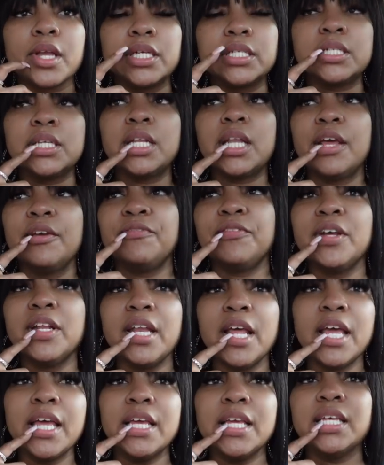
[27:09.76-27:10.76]
Sunday
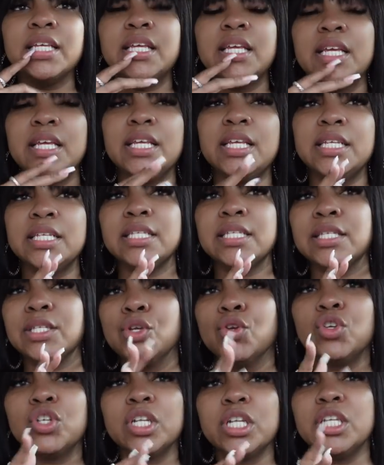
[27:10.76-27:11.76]
fun day
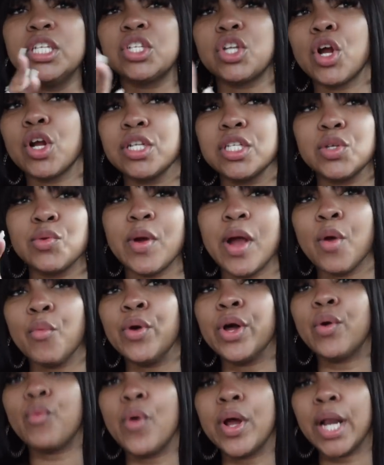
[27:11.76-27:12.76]
is usually starts around
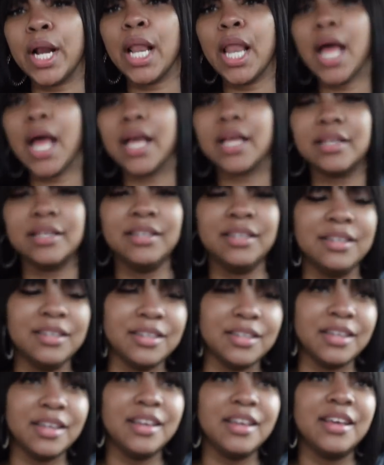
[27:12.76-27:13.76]
what, one o'clock.
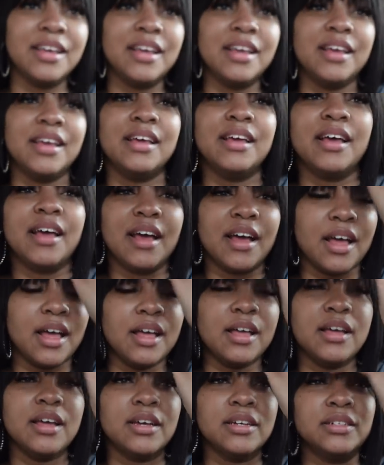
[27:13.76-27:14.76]

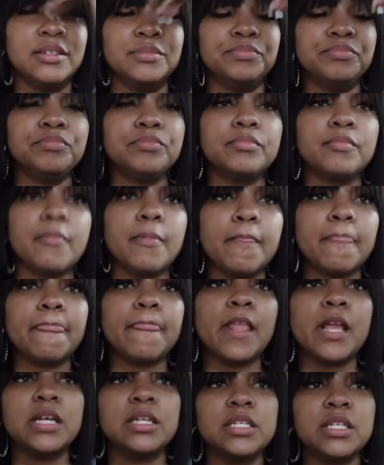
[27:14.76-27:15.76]
Um
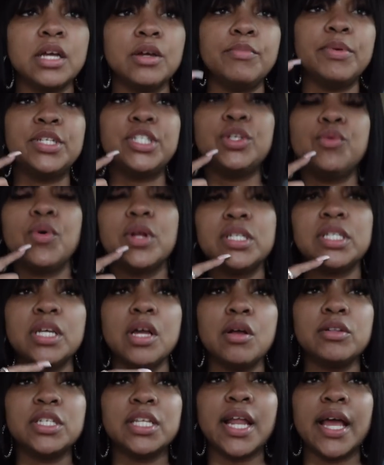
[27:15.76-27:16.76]
so but she wants to
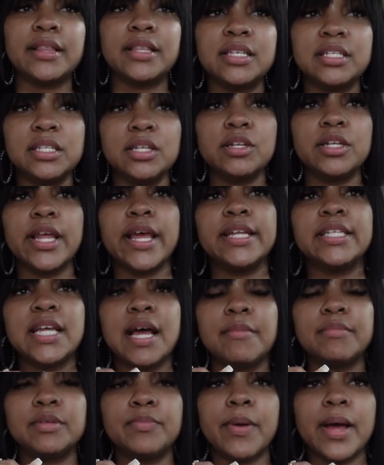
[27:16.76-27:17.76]
go to like this little
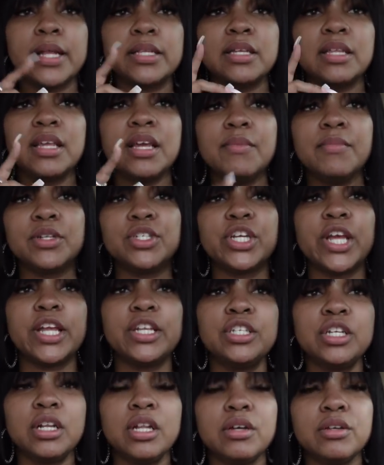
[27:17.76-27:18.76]
daytime spot, so I think I'm gonna
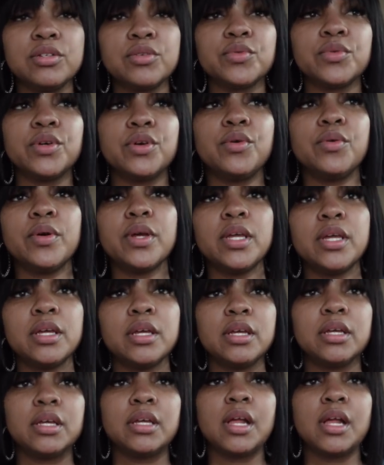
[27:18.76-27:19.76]
change clothes real quick,